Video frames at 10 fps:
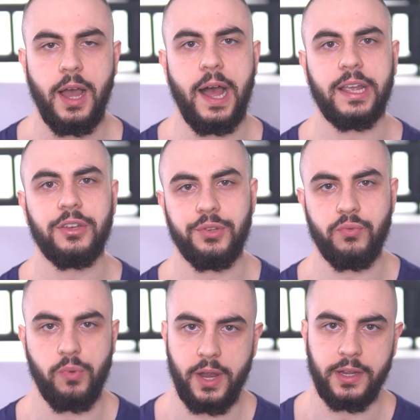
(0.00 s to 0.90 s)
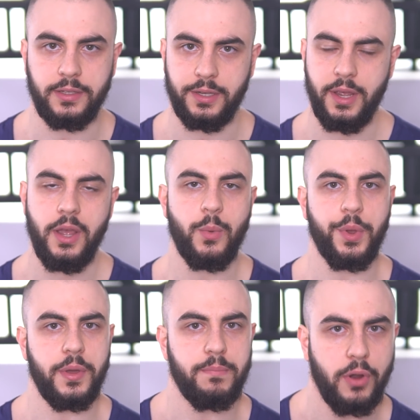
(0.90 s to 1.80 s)
I can do right
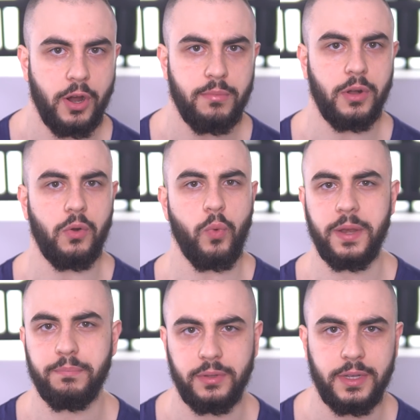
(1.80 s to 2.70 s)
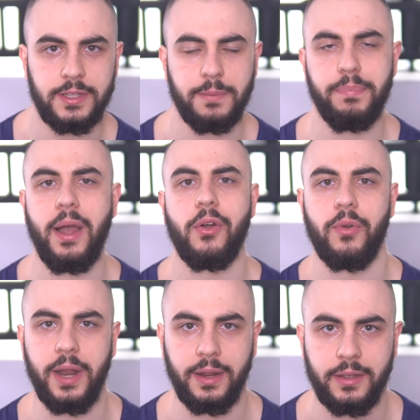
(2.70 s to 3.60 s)
with a barbell, weight plates, a
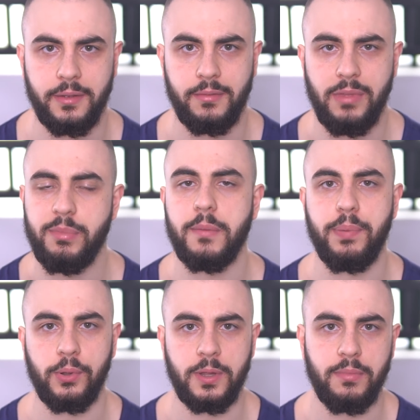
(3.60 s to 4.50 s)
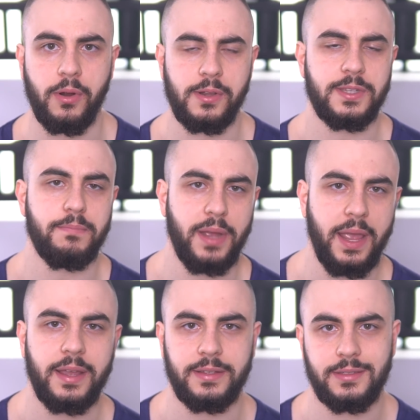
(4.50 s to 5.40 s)
power rack, maybe a polar bar and some
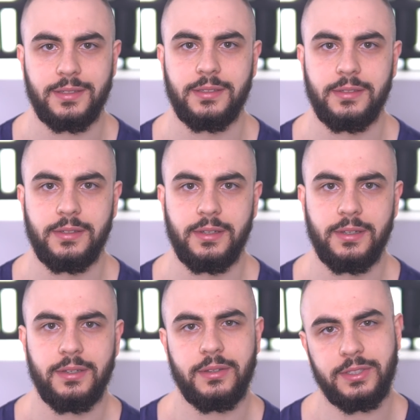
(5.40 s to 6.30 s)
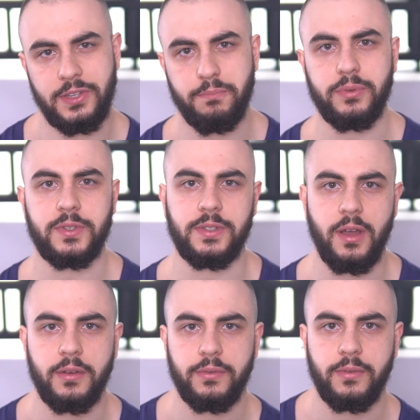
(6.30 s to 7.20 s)
bands. Simple
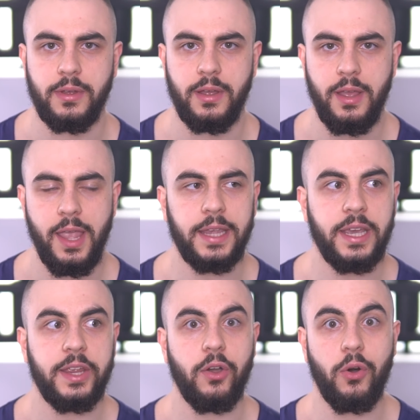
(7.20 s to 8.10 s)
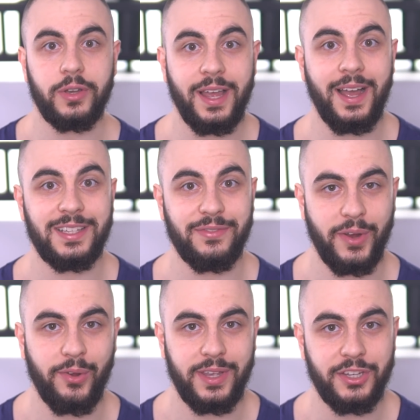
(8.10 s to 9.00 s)
stuff. And getting all kinds of
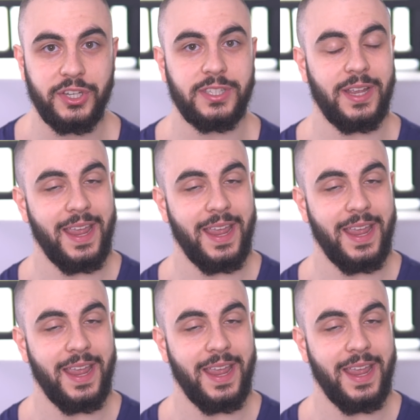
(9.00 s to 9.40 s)
variations